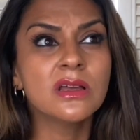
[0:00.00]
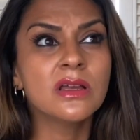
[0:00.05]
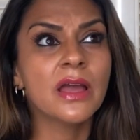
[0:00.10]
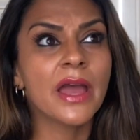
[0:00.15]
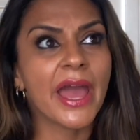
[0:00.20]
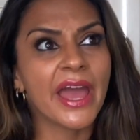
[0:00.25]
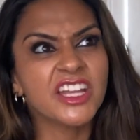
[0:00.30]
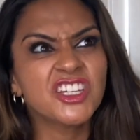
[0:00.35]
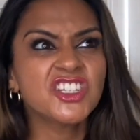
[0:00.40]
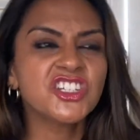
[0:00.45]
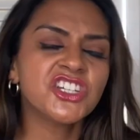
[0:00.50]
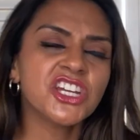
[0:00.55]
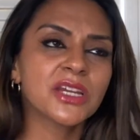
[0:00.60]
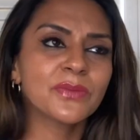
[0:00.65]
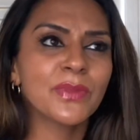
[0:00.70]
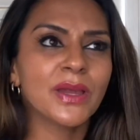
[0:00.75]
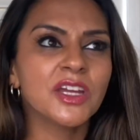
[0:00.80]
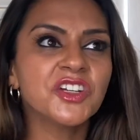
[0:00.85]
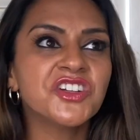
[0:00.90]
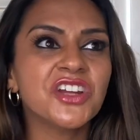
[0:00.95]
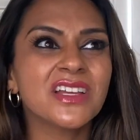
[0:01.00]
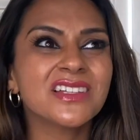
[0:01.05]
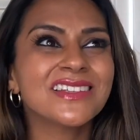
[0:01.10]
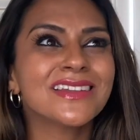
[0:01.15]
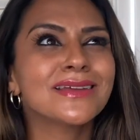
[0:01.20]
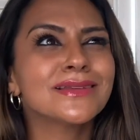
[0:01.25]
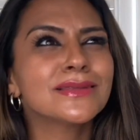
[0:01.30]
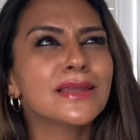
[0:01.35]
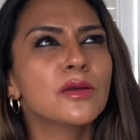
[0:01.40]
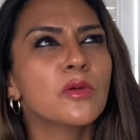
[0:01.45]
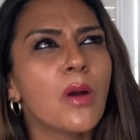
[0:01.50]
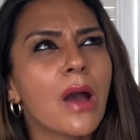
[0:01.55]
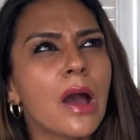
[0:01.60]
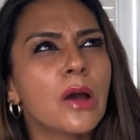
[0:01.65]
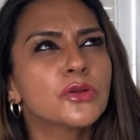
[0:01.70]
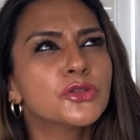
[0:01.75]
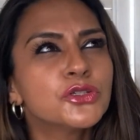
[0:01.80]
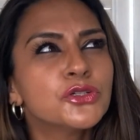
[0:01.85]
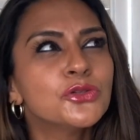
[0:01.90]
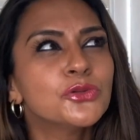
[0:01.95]
And she checked my address, and I was like, wow,
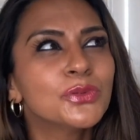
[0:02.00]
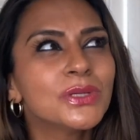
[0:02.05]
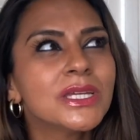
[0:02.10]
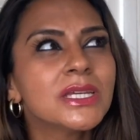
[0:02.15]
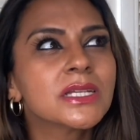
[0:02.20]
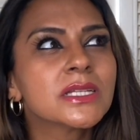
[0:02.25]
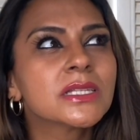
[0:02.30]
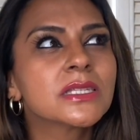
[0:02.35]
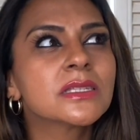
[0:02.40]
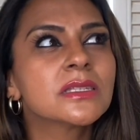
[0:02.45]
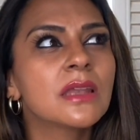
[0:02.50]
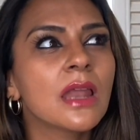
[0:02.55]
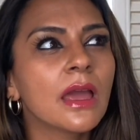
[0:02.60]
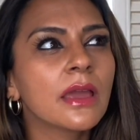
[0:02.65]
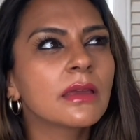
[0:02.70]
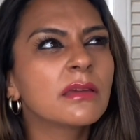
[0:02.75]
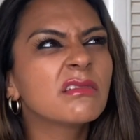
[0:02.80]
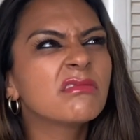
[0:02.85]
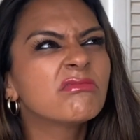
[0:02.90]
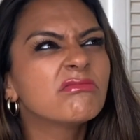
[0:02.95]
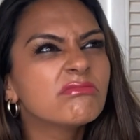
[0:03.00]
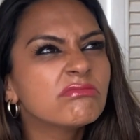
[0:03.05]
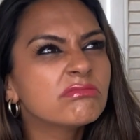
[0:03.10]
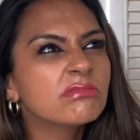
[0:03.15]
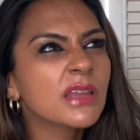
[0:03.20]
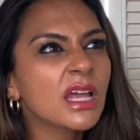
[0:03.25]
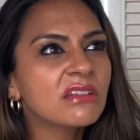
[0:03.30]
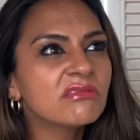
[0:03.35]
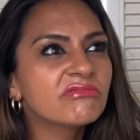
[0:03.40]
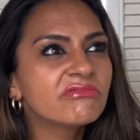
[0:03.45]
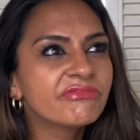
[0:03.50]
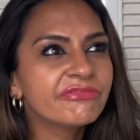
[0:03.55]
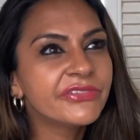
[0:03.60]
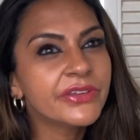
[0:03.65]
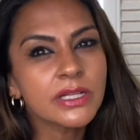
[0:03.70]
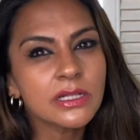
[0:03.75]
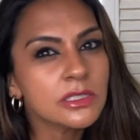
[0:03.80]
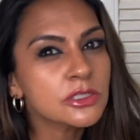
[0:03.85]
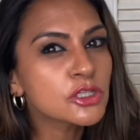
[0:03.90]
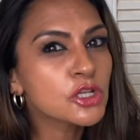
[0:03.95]
2 weeks, like that
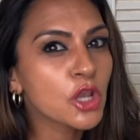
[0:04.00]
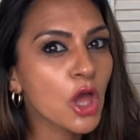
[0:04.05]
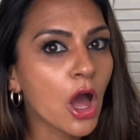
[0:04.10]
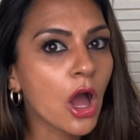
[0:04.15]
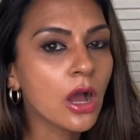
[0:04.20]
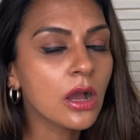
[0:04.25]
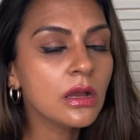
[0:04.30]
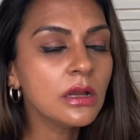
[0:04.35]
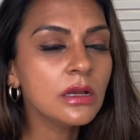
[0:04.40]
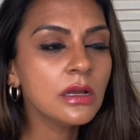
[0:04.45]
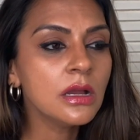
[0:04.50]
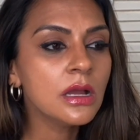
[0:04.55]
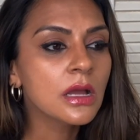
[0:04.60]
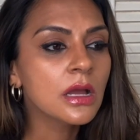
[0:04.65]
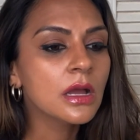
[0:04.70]
feels long.